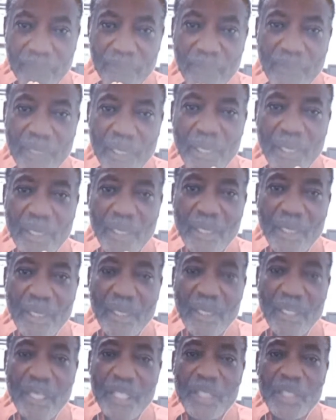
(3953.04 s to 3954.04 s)
She was
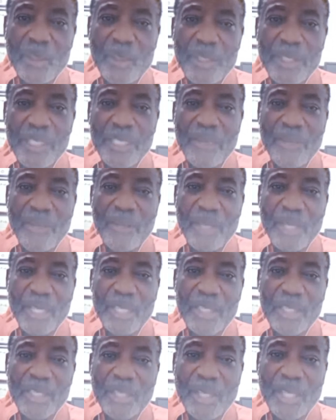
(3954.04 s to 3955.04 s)
never assaulted.
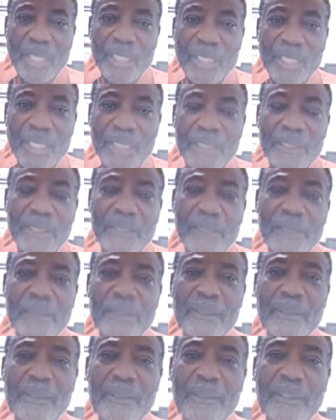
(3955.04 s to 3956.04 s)

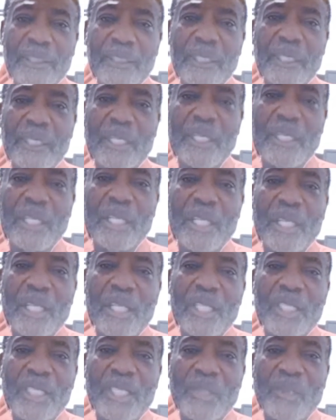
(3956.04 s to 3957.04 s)
She was
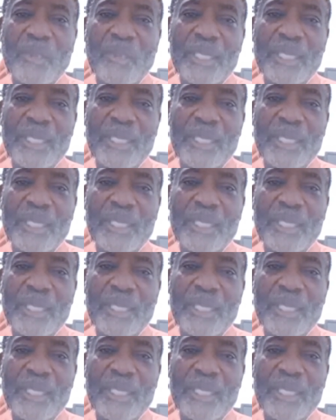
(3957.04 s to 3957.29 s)
never